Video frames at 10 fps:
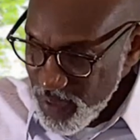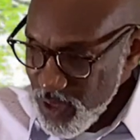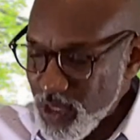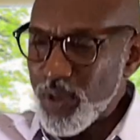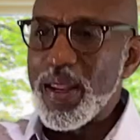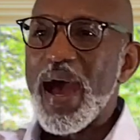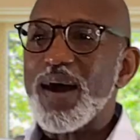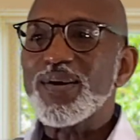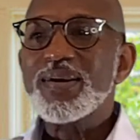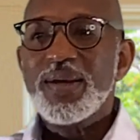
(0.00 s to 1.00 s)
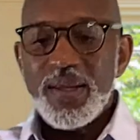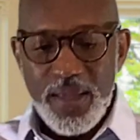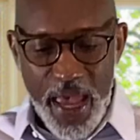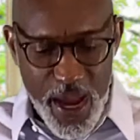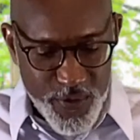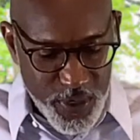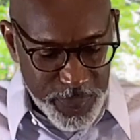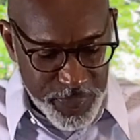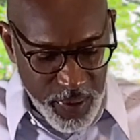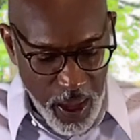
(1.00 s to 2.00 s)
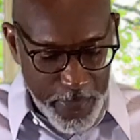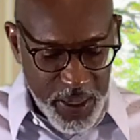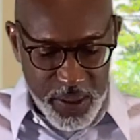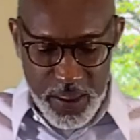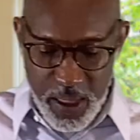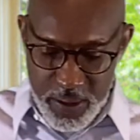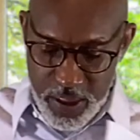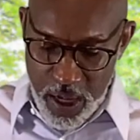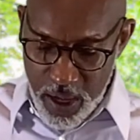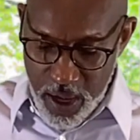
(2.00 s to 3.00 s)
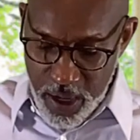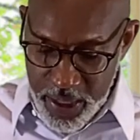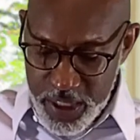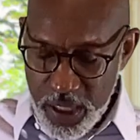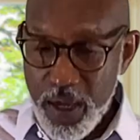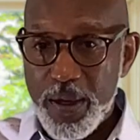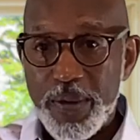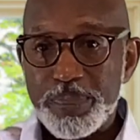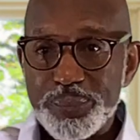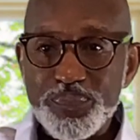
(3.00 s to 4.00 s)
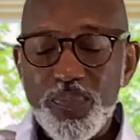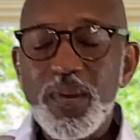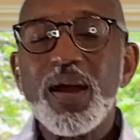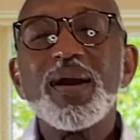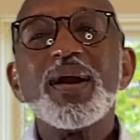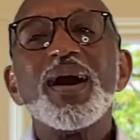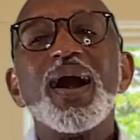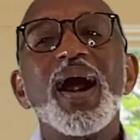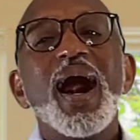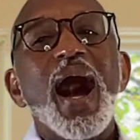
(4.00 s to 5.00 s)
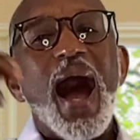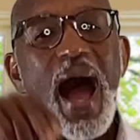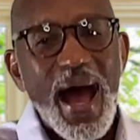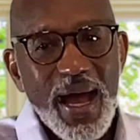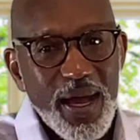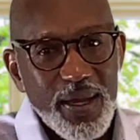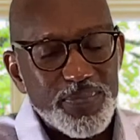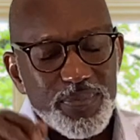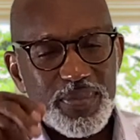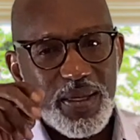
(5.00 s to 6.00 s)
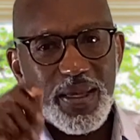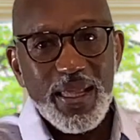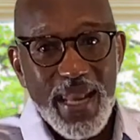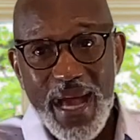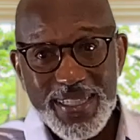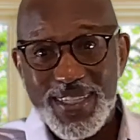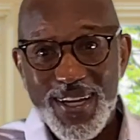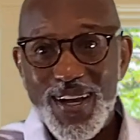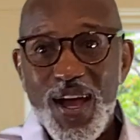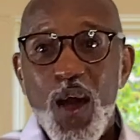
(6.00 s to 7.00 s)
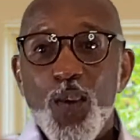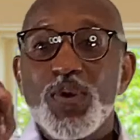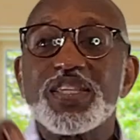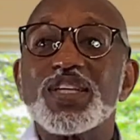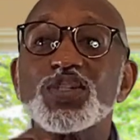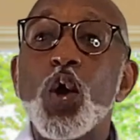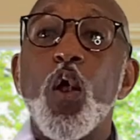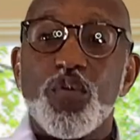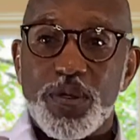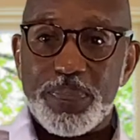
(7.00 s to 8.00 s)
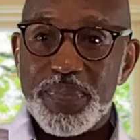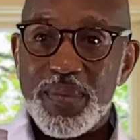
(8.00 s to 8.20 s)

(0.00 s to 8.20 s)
So now, Aram, I mean, uh, uh, uh it, um, uh, Elisha was in Dothan.